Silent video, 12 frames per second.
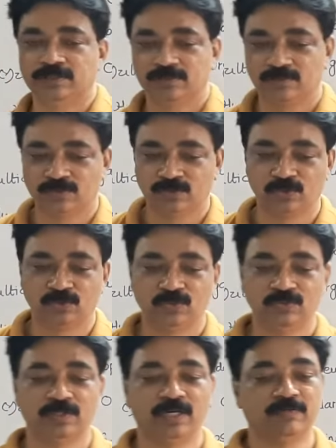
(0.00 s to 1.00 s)
to show
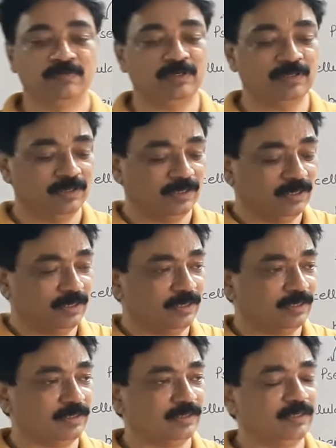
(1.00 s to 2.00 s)
you, that will
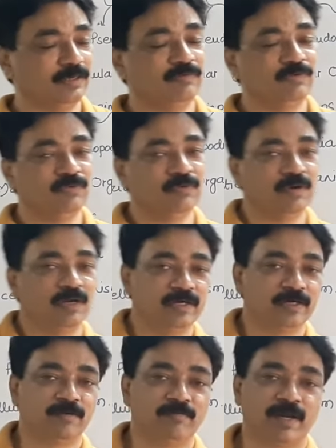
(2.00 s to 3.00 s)
give you a
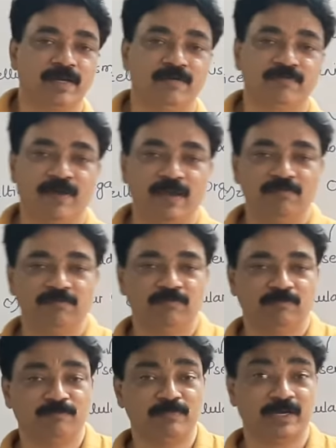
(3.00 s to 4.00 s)
little
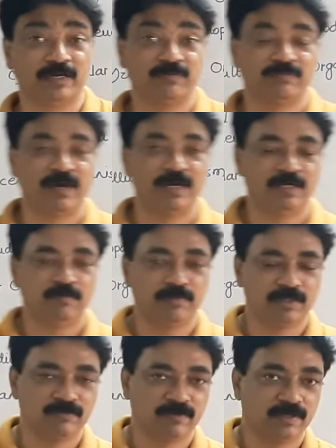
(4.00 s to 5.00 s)
magnified
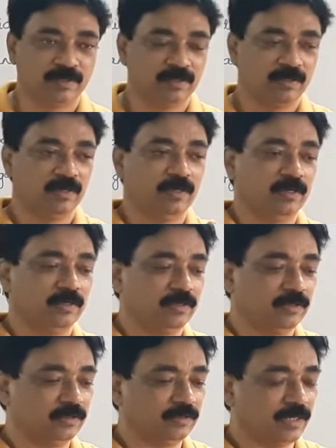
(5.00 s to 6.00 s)
image when
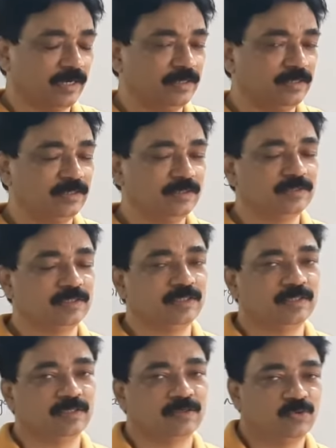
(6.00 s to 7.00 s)
anything is
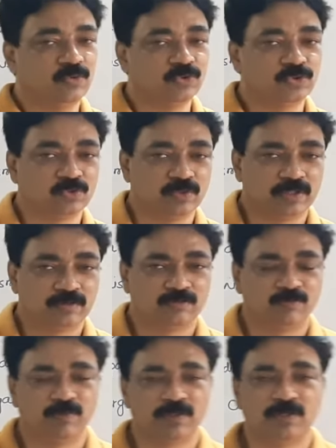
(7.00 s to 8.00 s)
close to it.
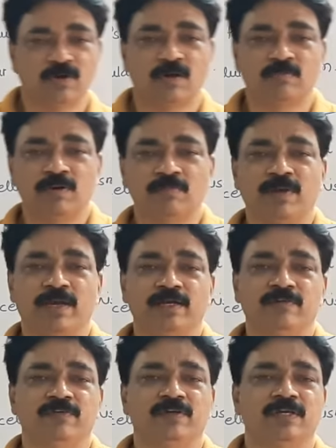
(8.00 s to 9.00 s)
But normal
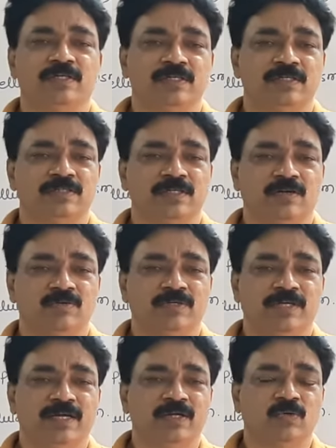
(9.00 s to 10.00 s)
magnification is
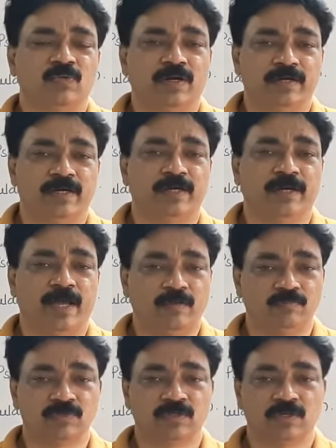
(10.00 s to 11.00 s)
around 10 to 100 times.